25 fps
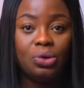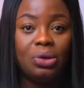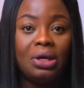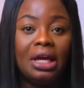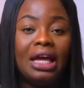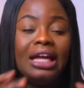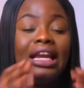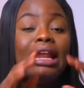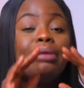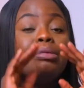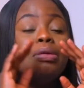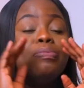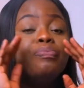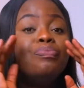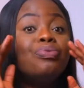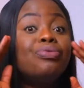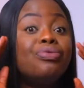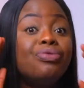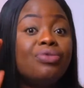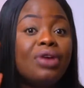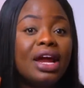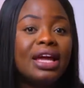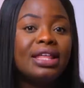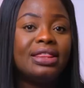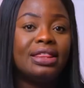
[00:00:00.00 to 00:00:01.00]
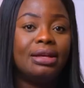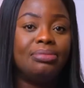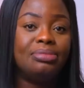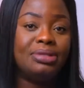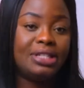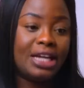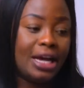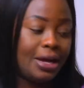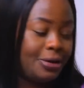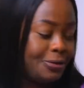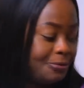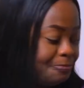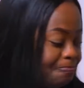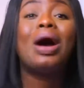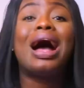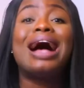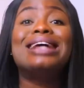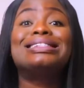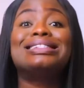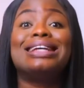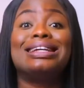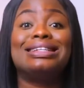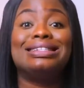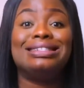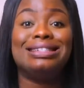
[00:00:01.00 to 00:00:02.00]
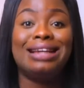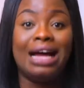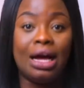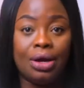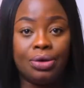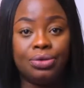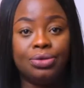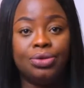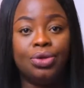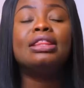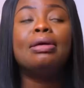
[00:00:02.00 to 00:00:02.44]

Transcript: okay? Let me break them down. As of now,